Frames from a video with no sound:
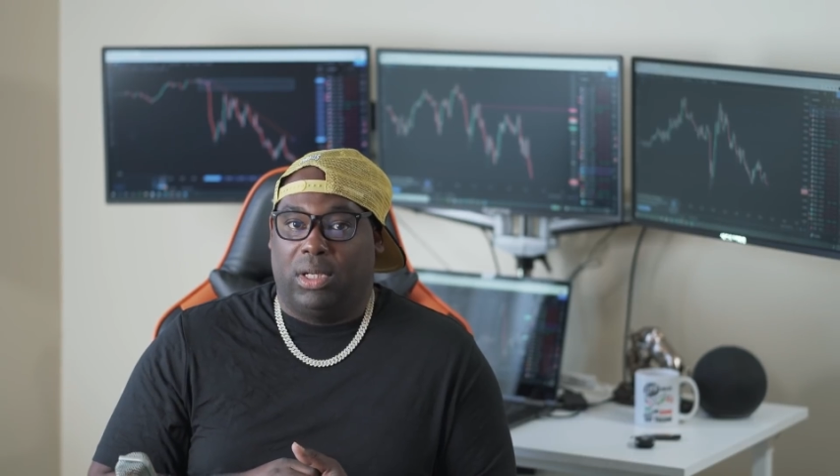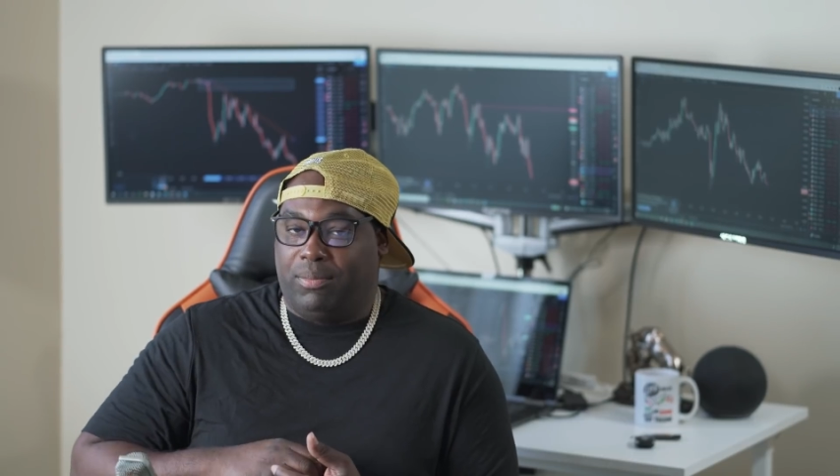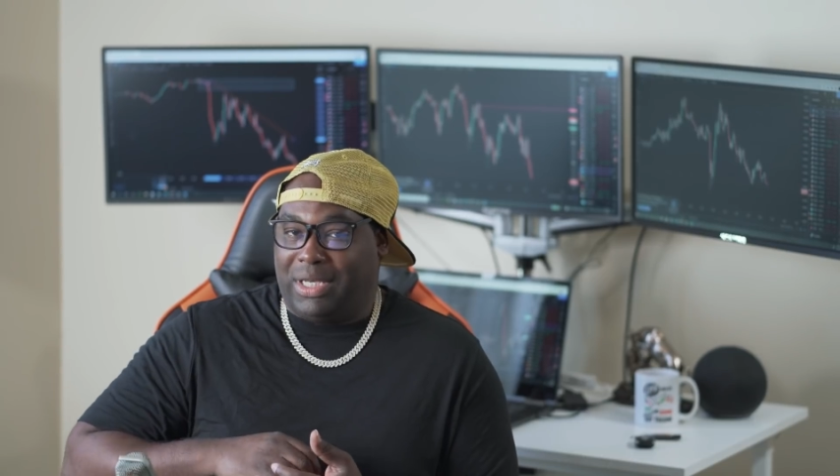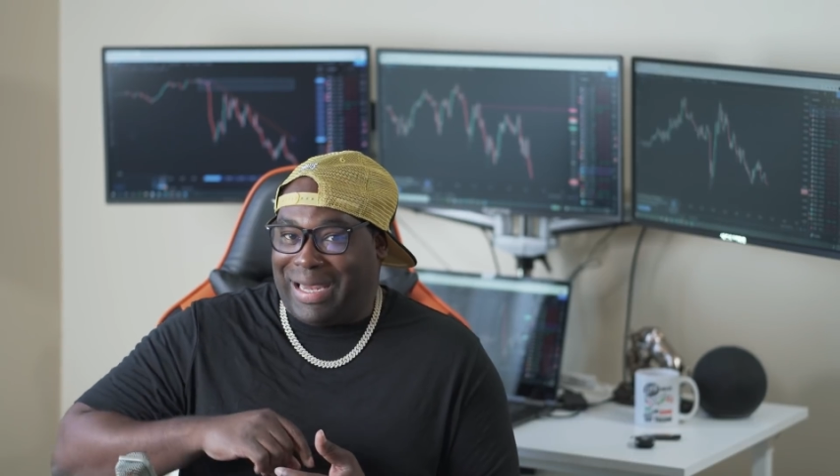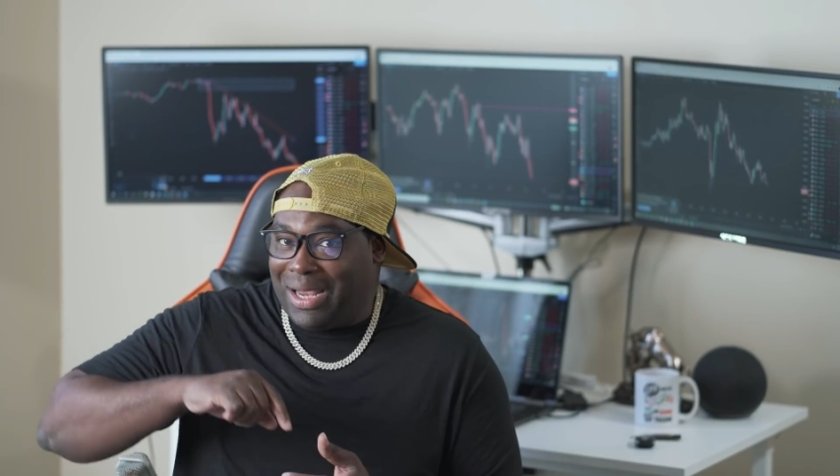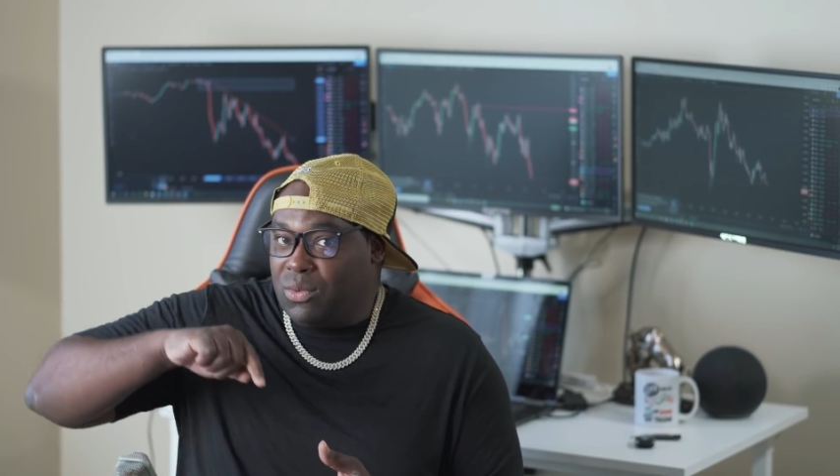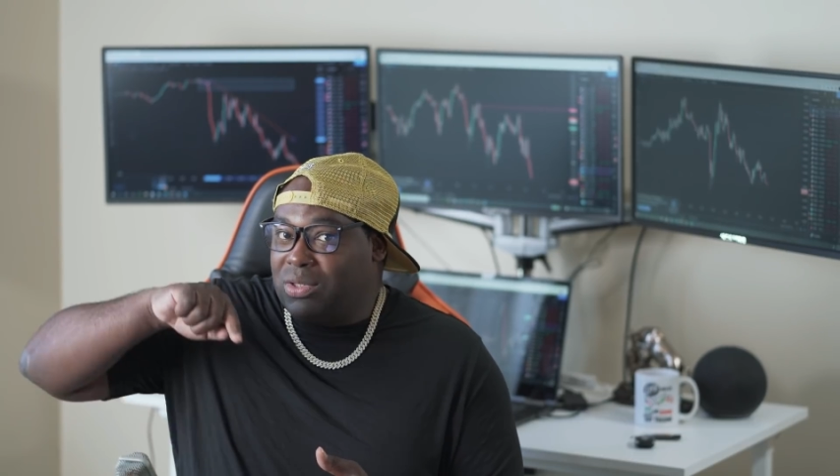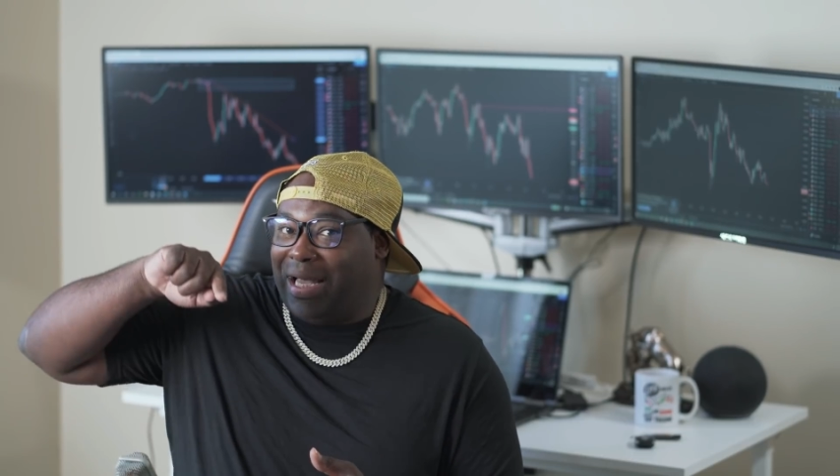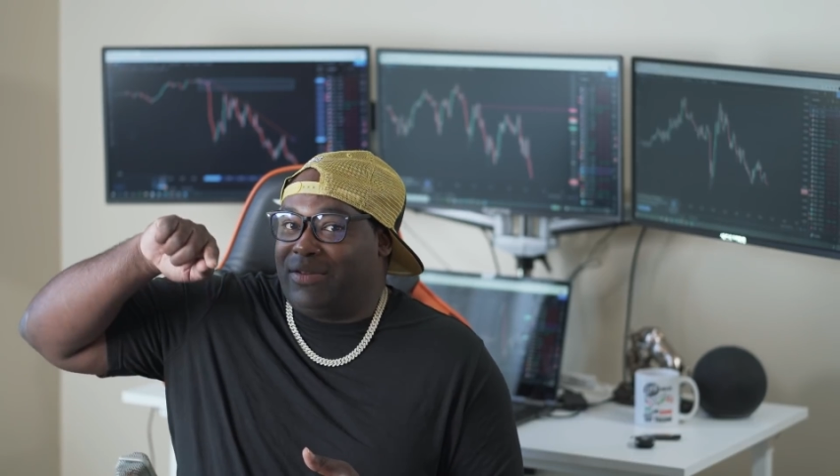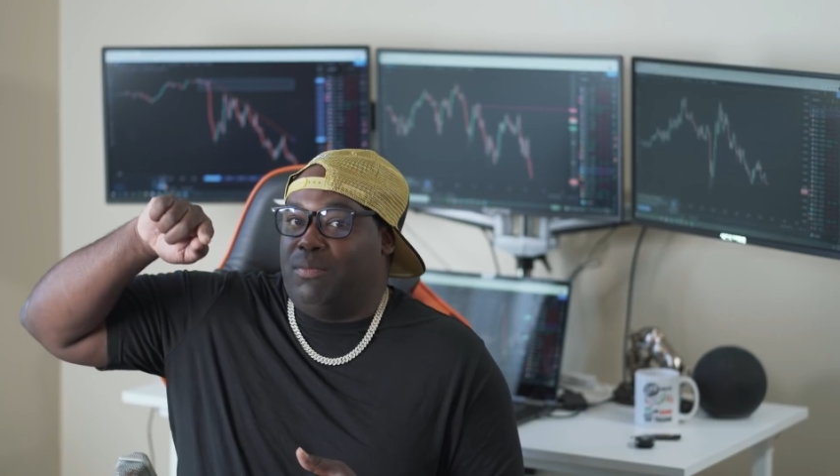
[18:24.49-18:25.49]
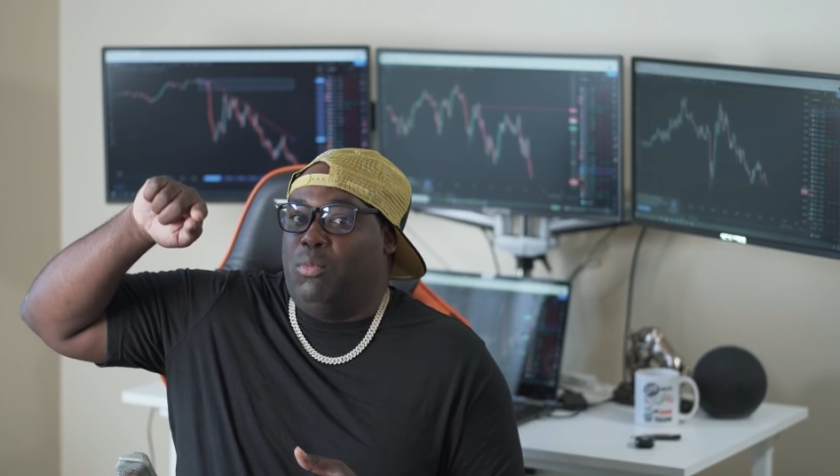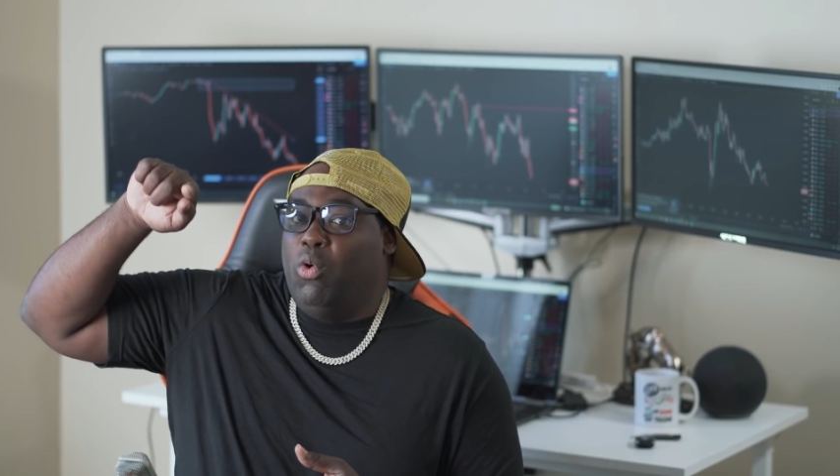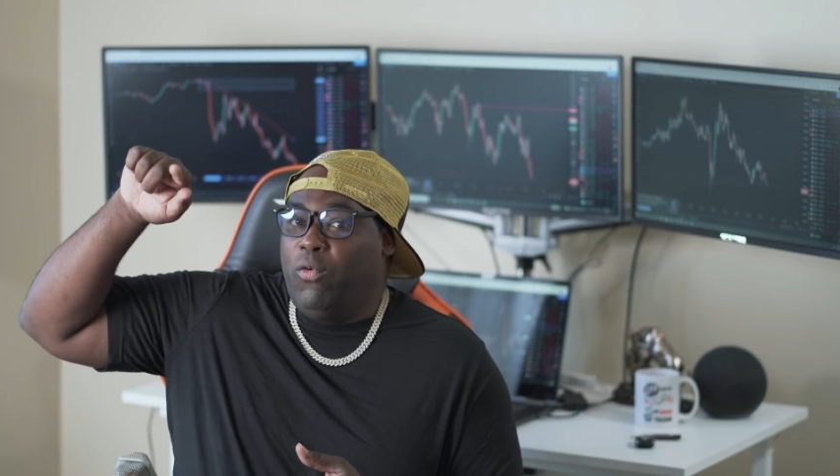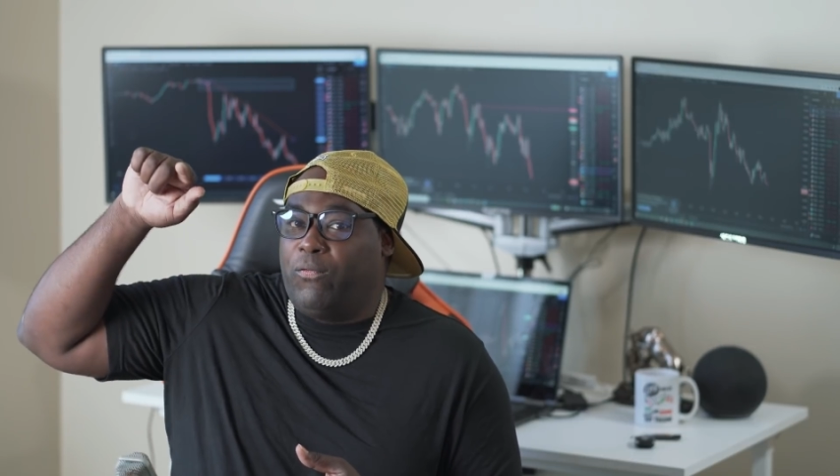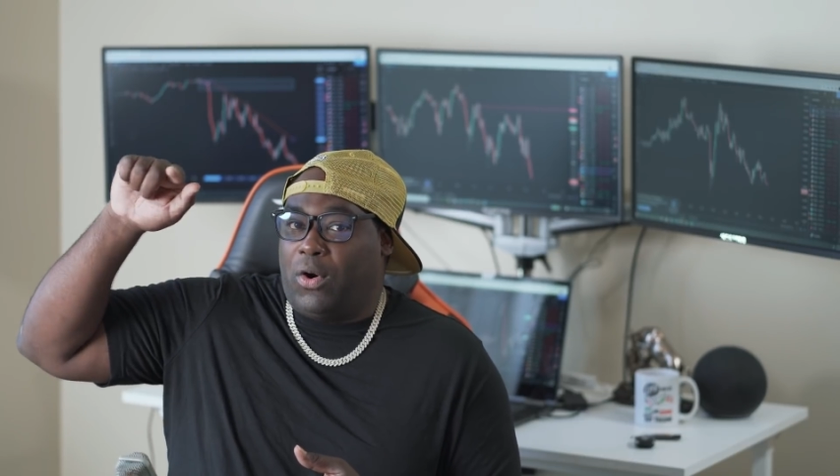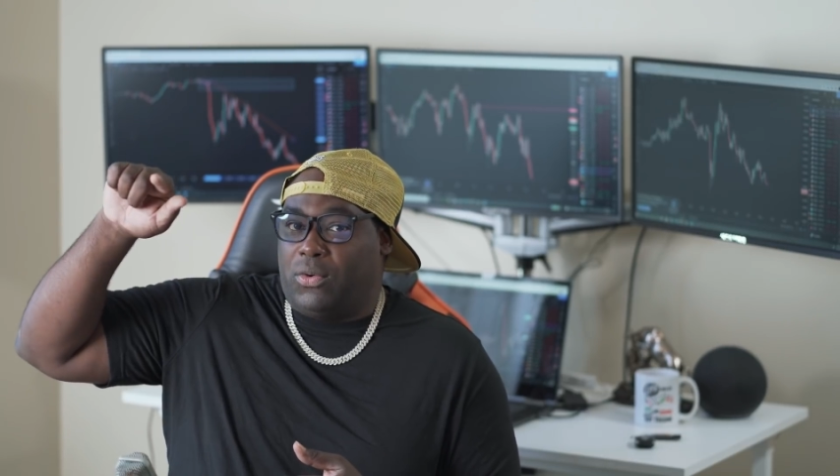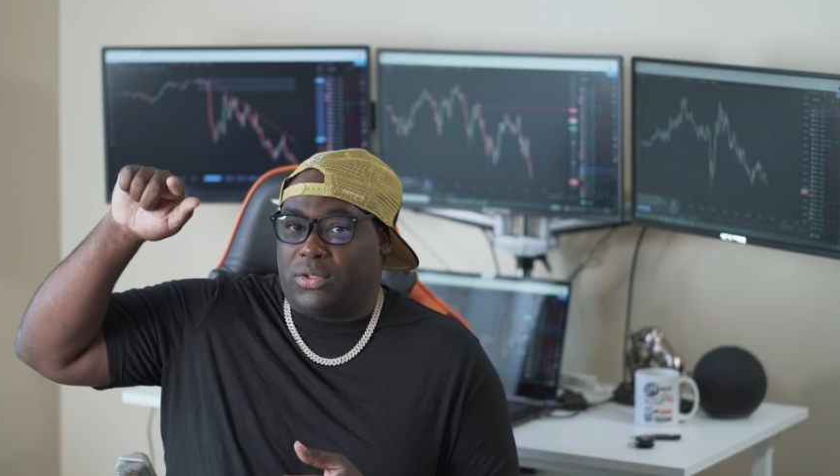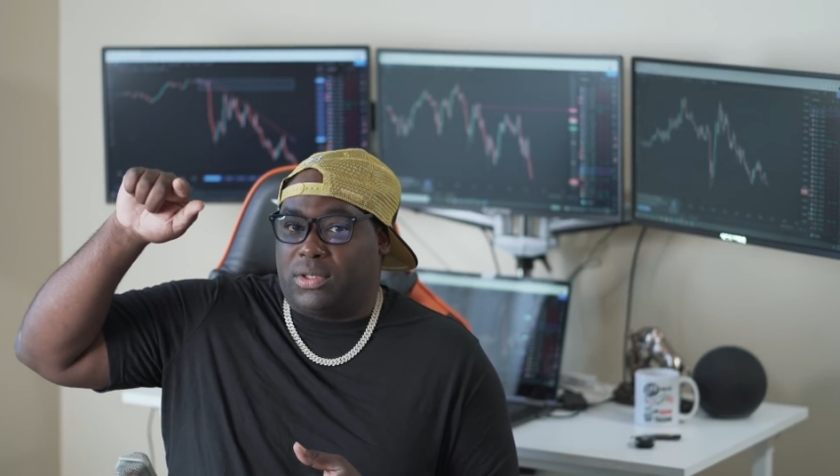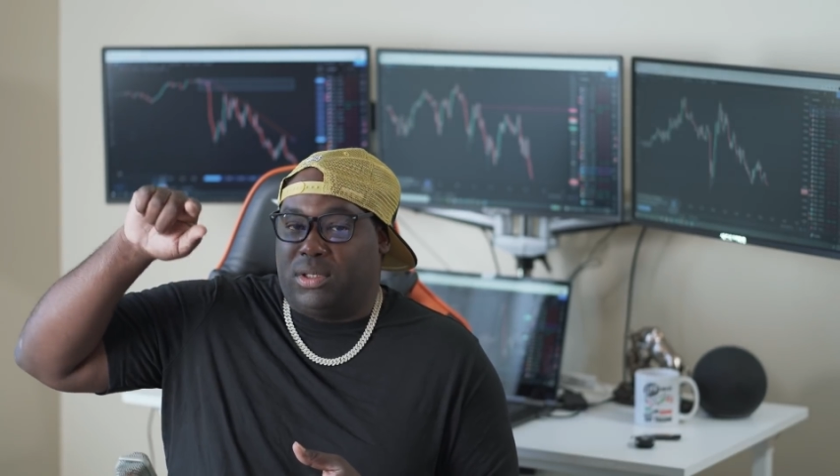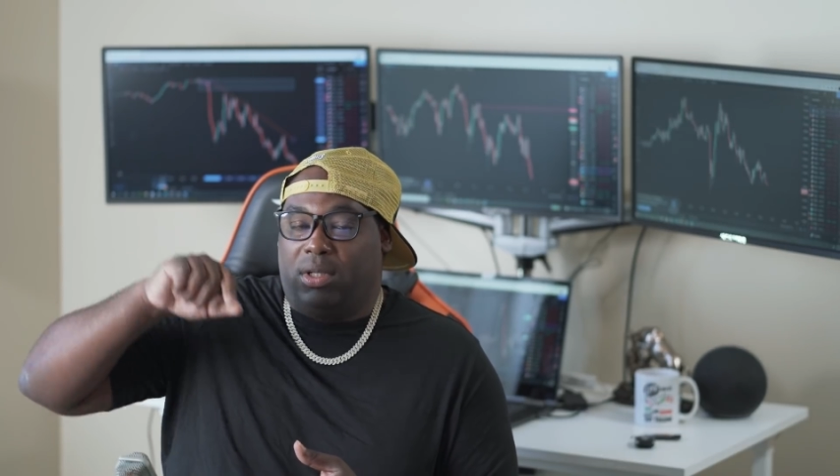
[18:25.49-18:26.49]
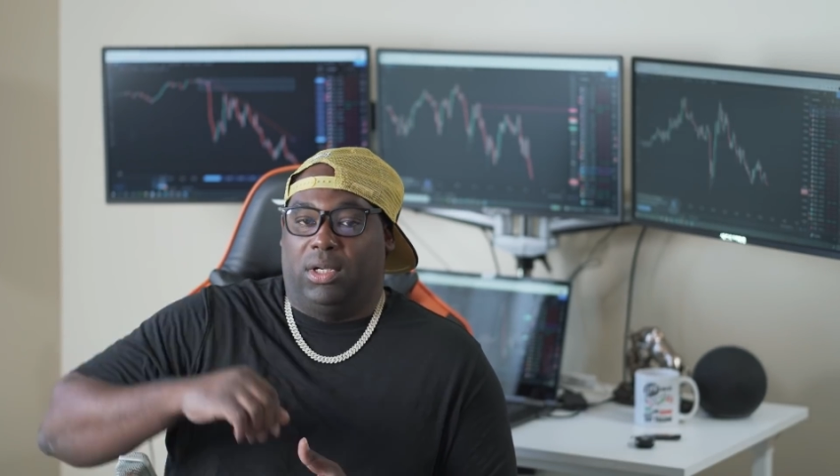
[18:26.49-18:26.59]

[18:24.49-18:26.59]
the candles have to move first.